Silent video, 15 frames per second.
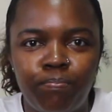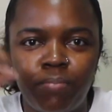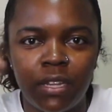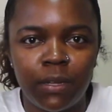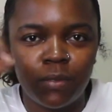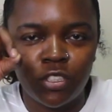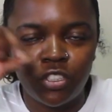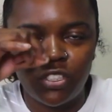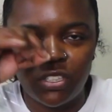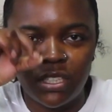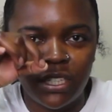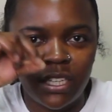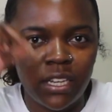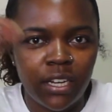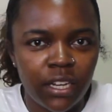play with the string
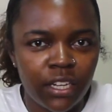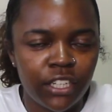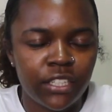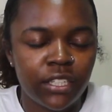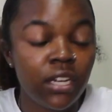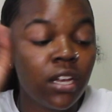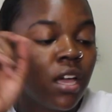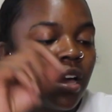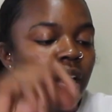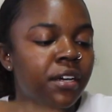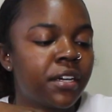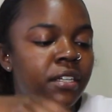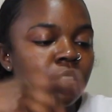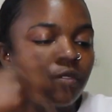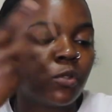to get it in there,
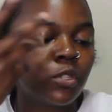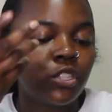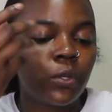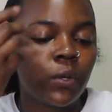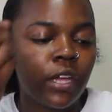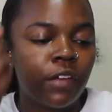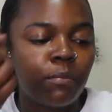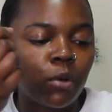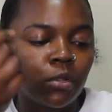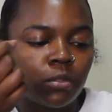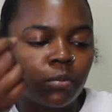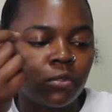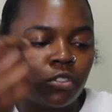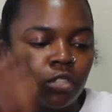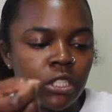because of course you're going to have
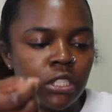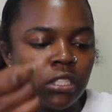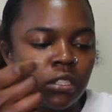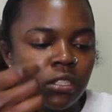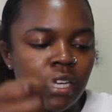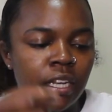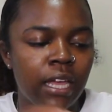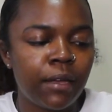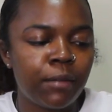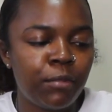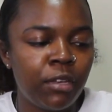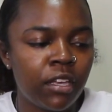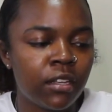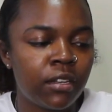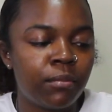multiple strings, and that
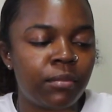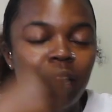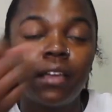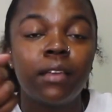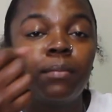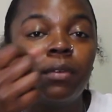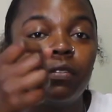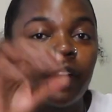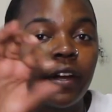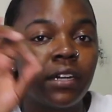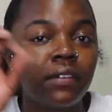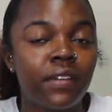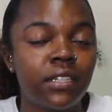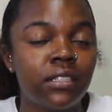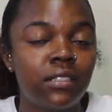could be
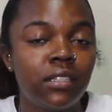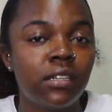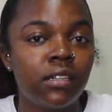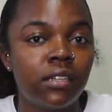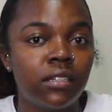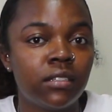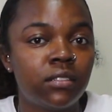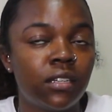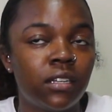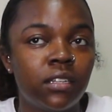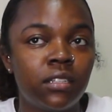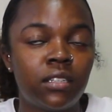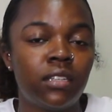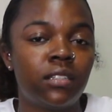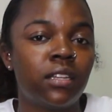very, very tedious, and
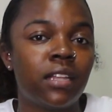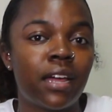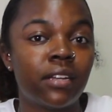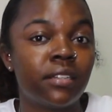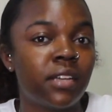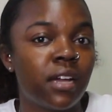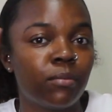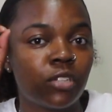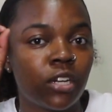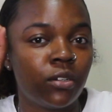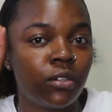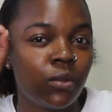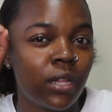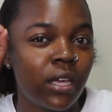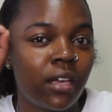it takes a lot of time
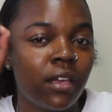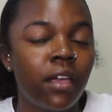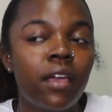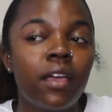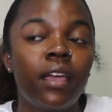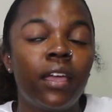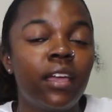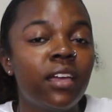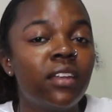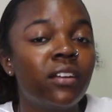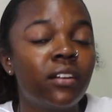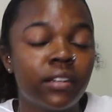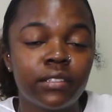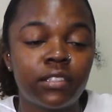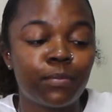do that, and
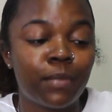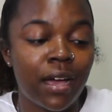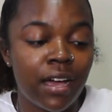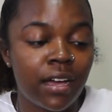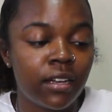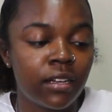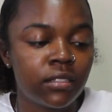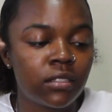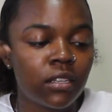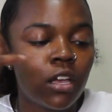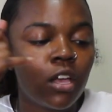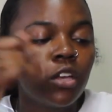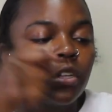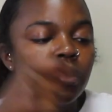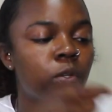it hurts my eyes.
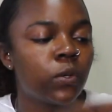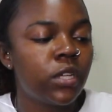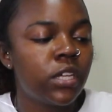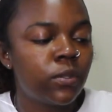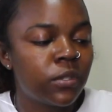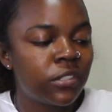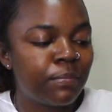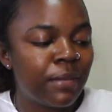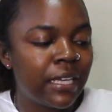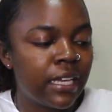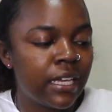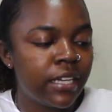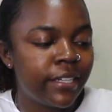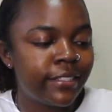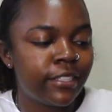So these ones make it
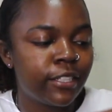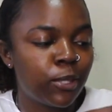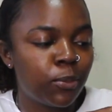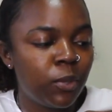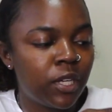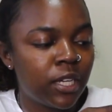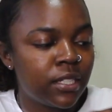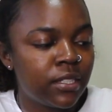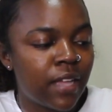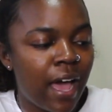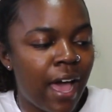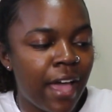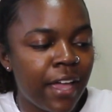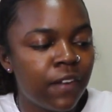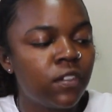easier because the
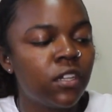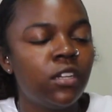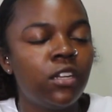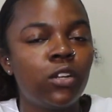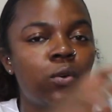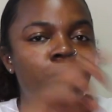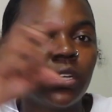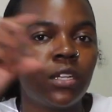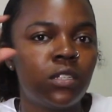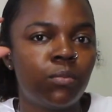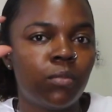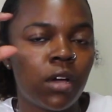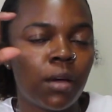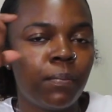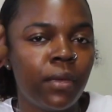eye of the needle
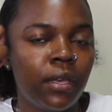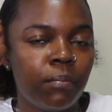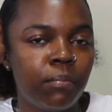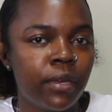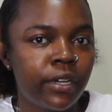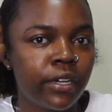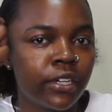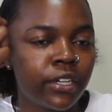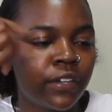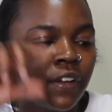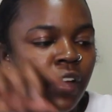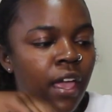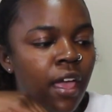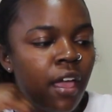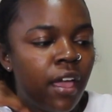is a bit
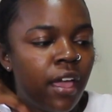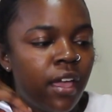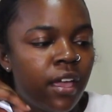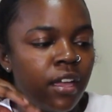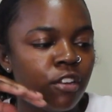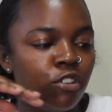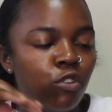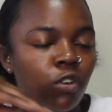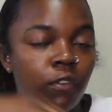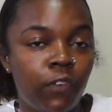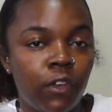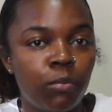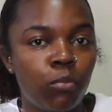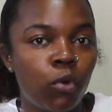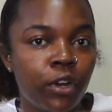bigger, and you can
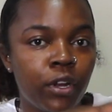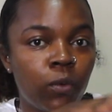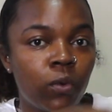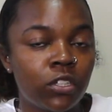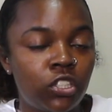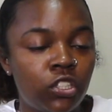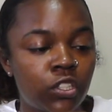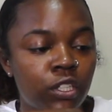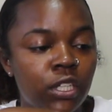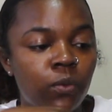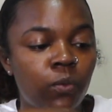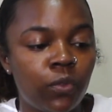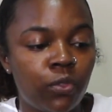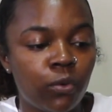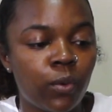fit more than one
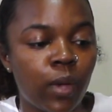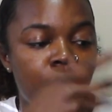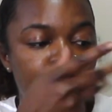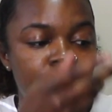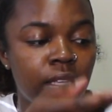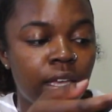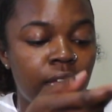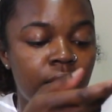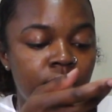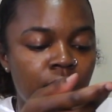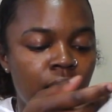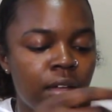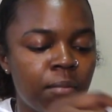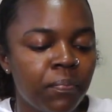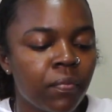string through at a
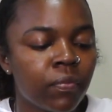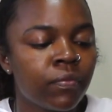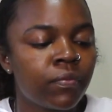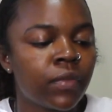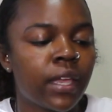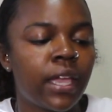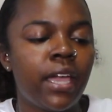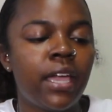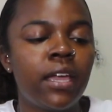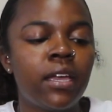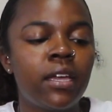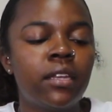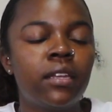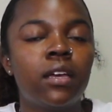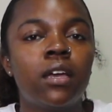time,
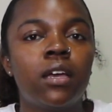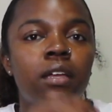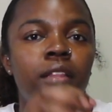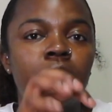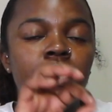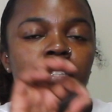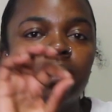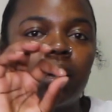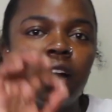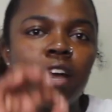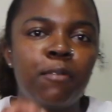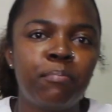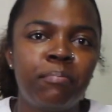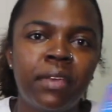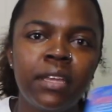and it's
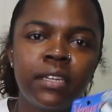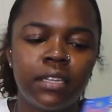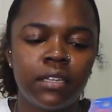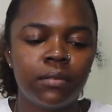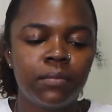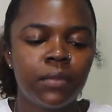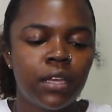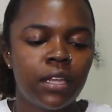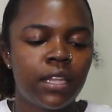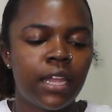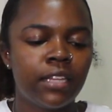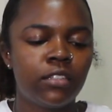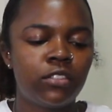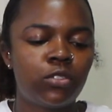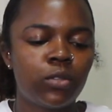bendy,
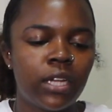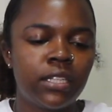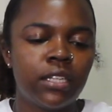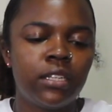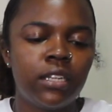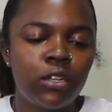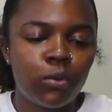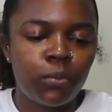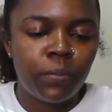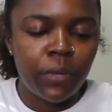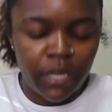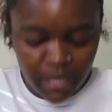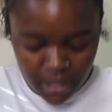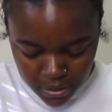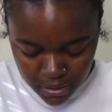like the needle
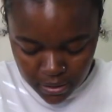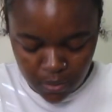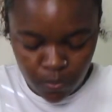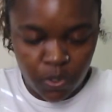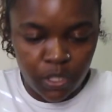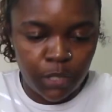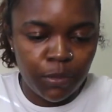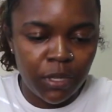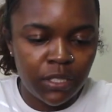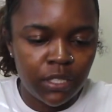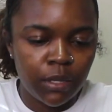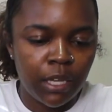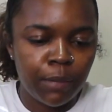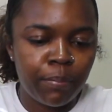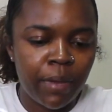bends, which makes
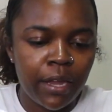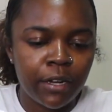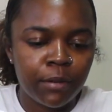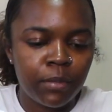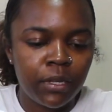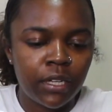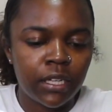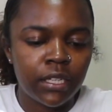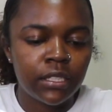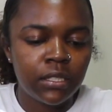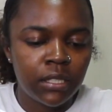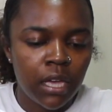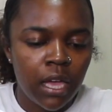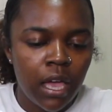it better, because